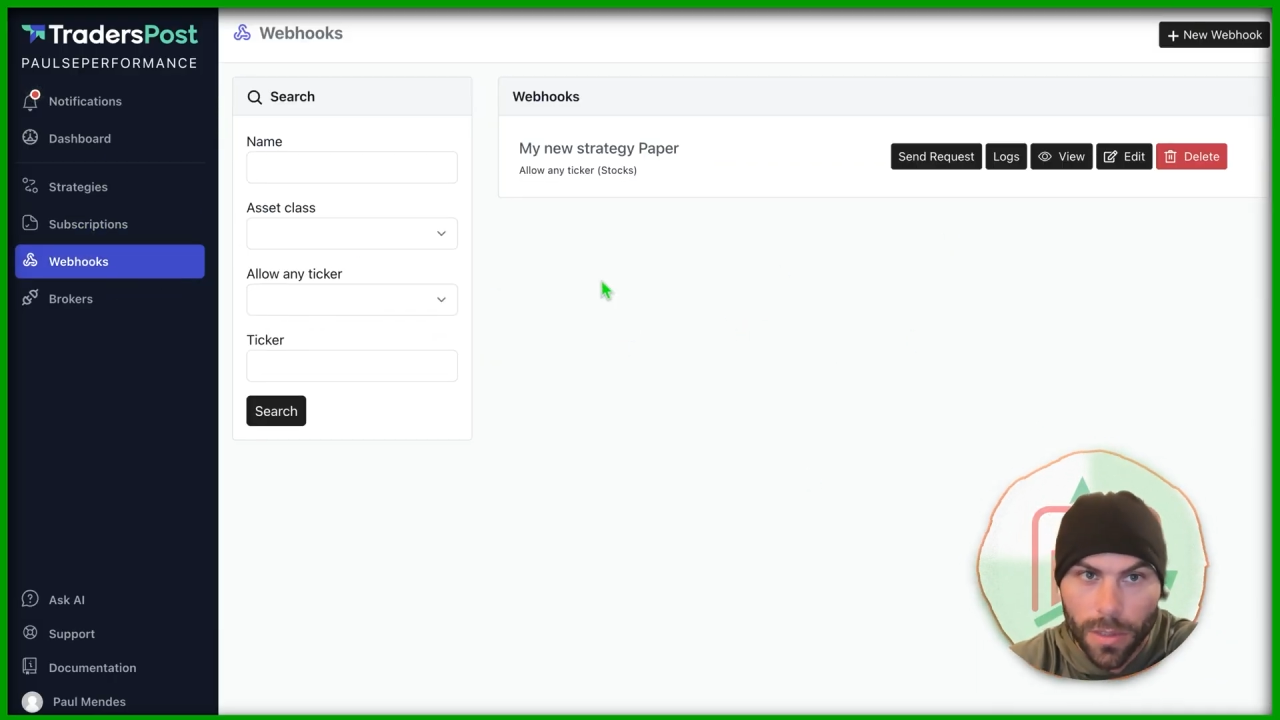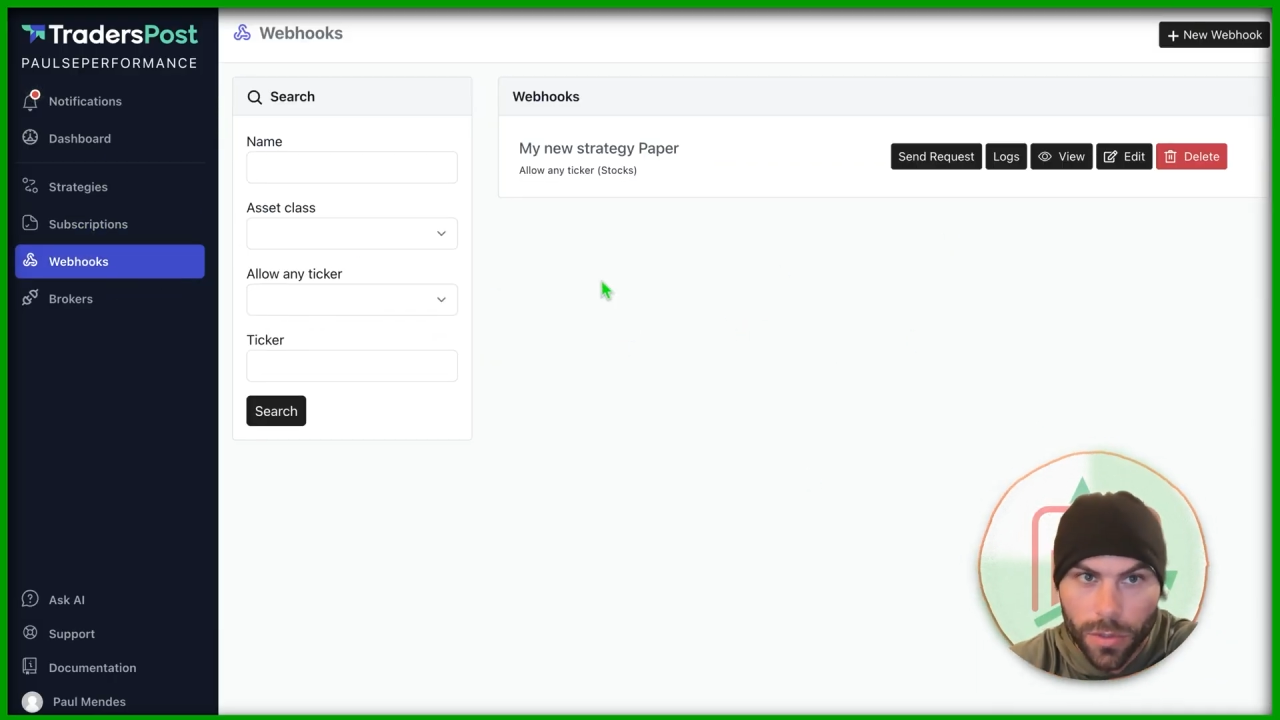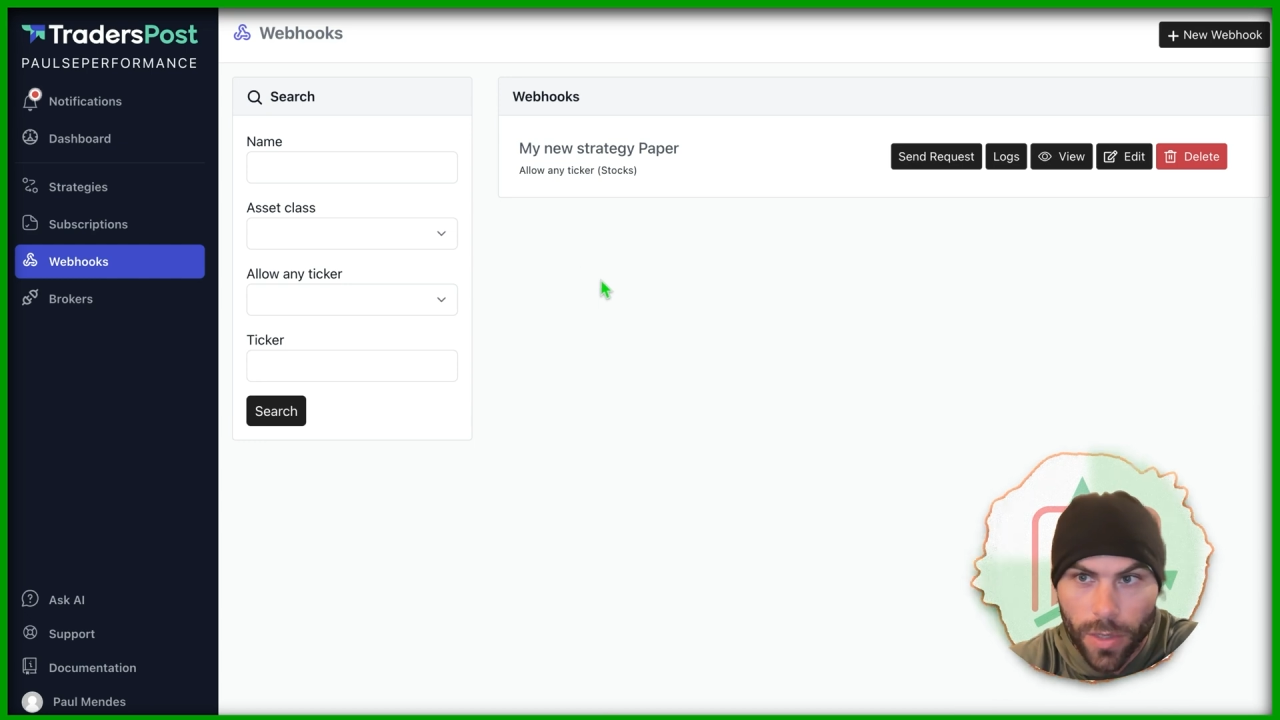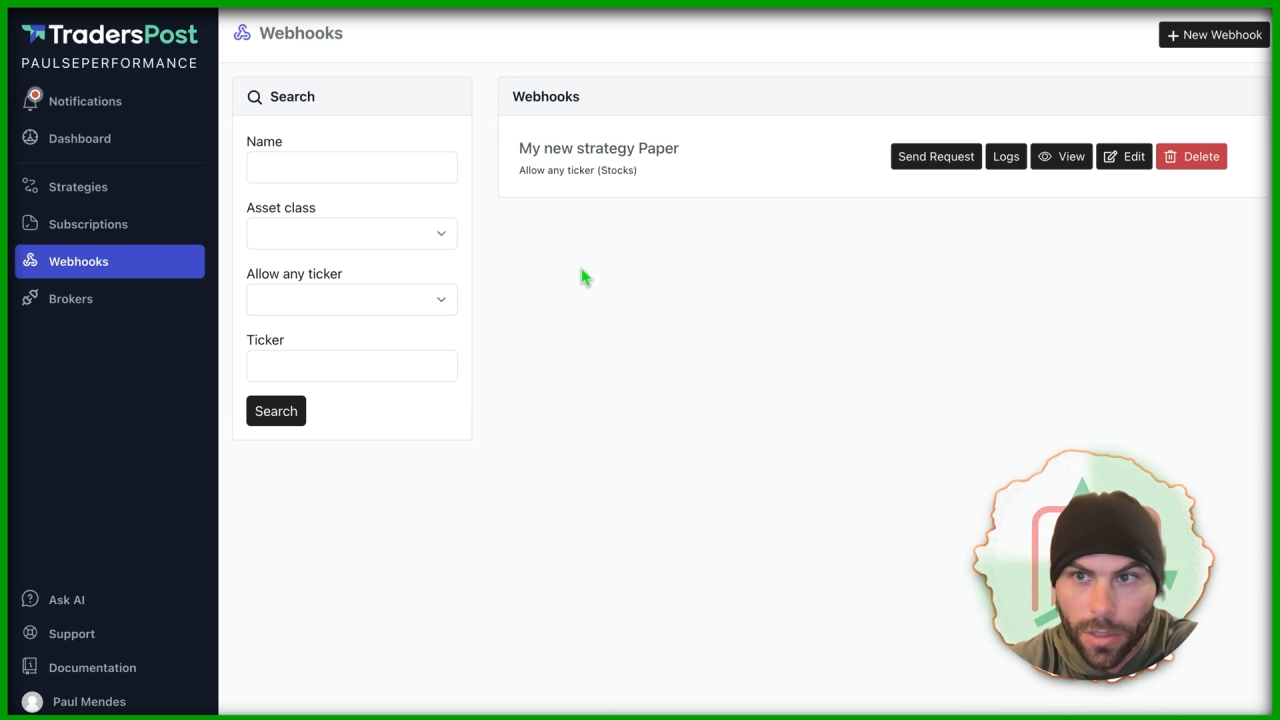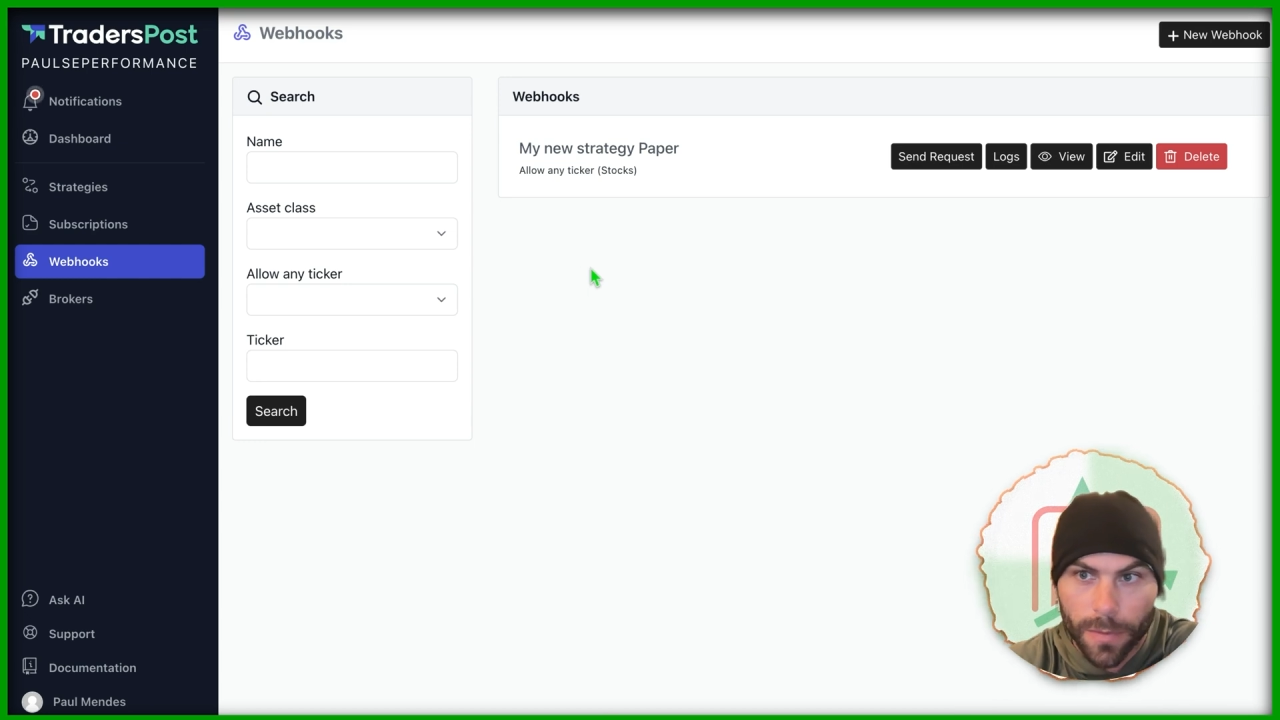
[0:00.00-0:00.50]

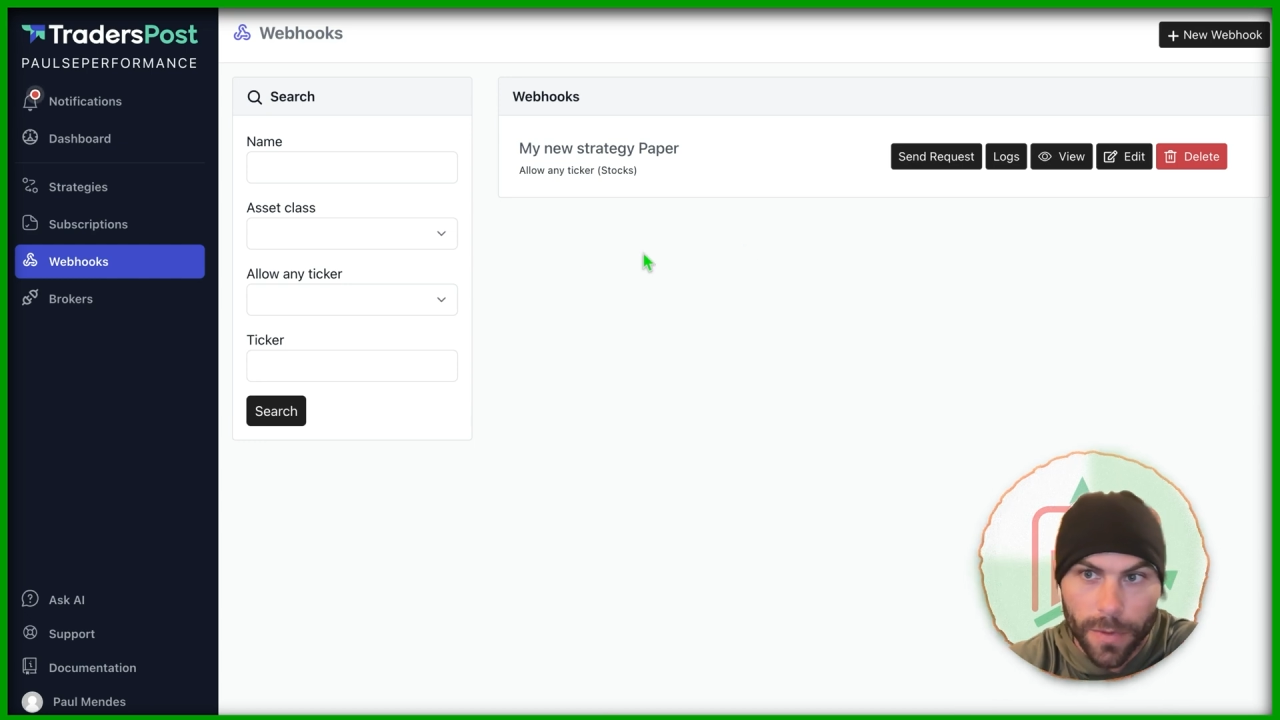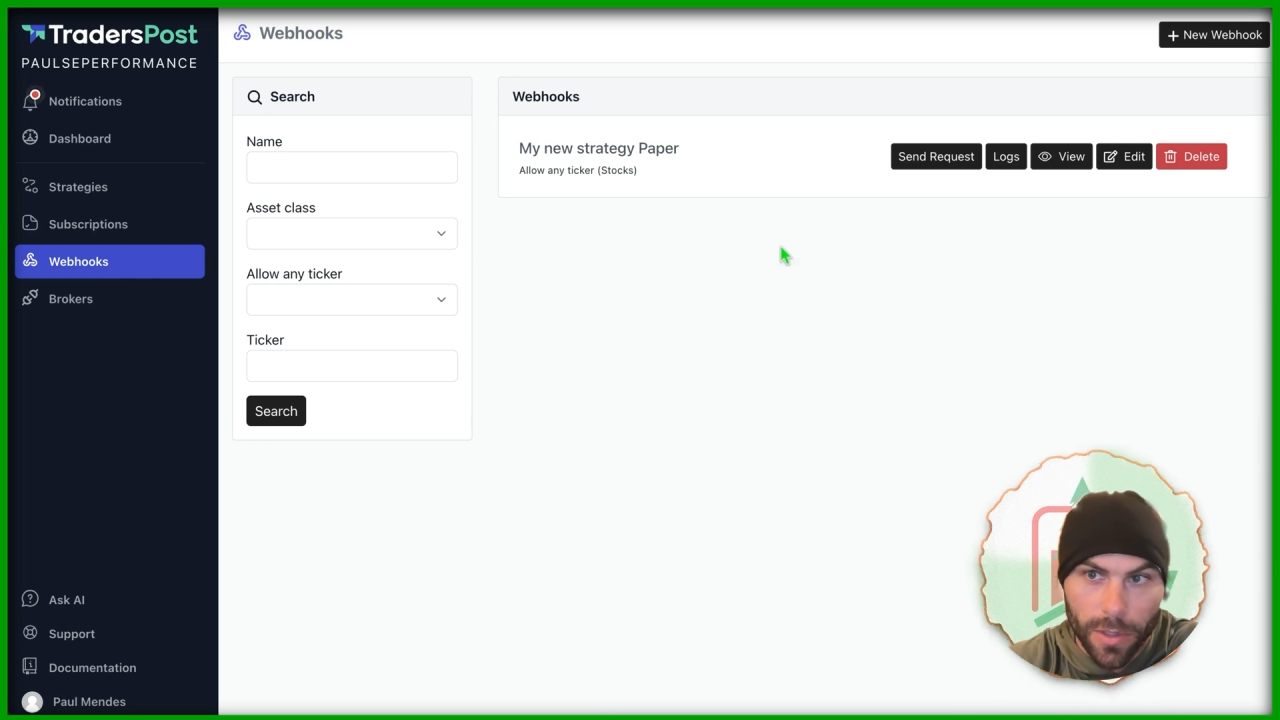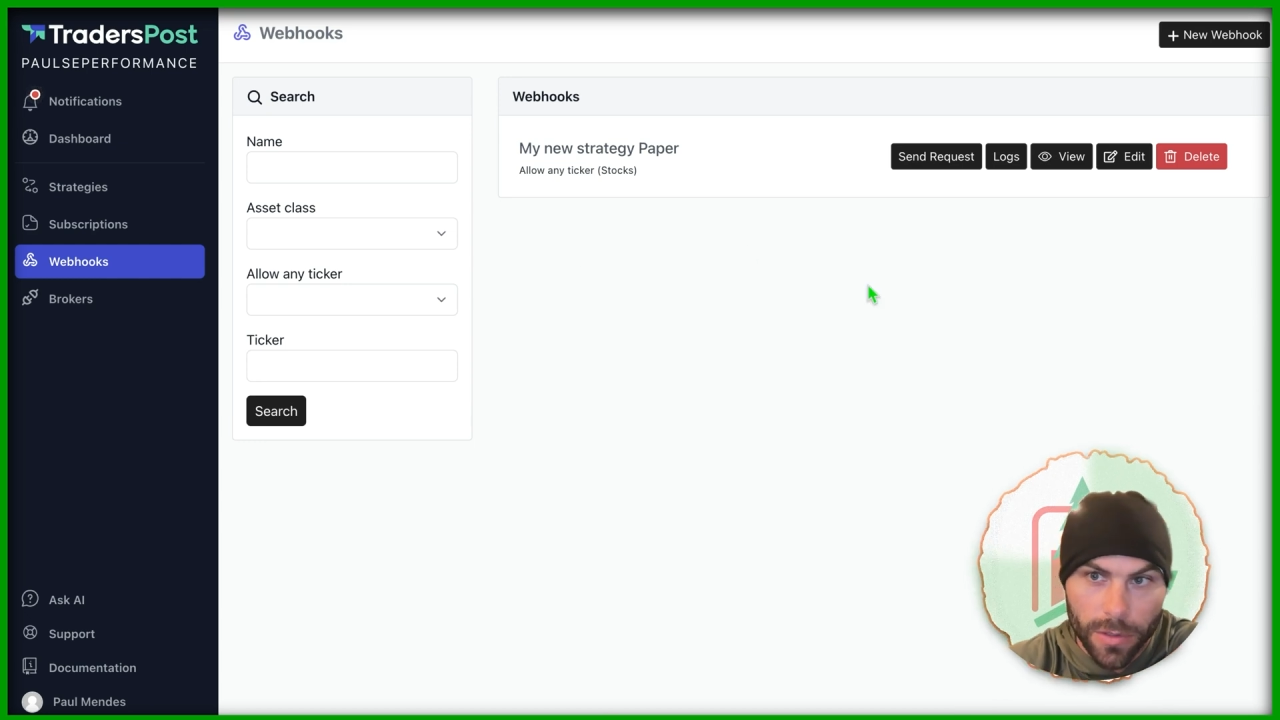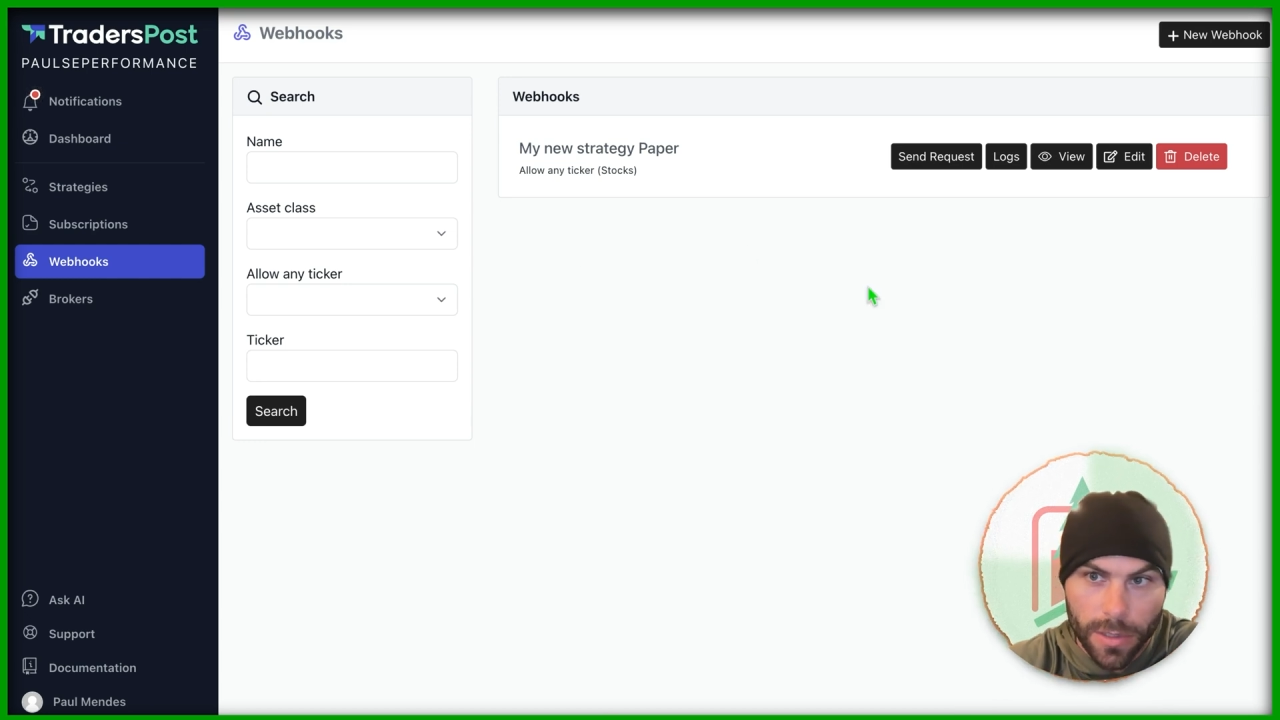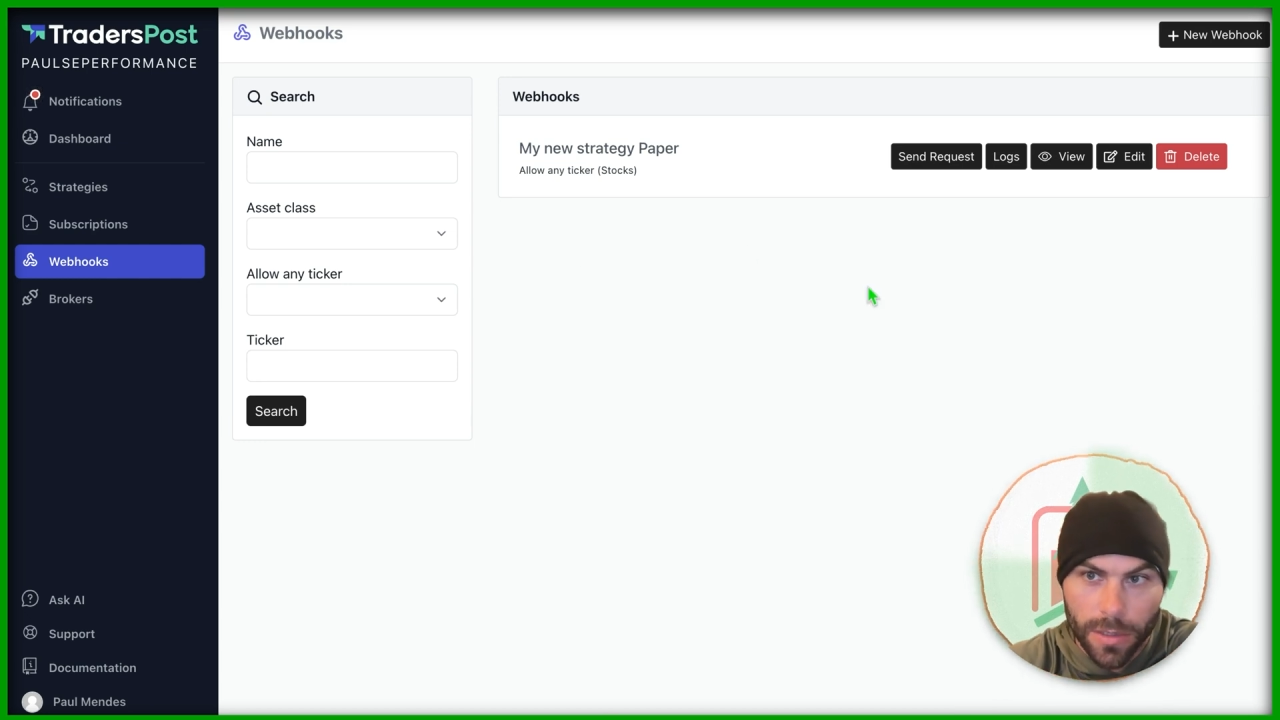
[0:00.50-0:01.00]
Traders Post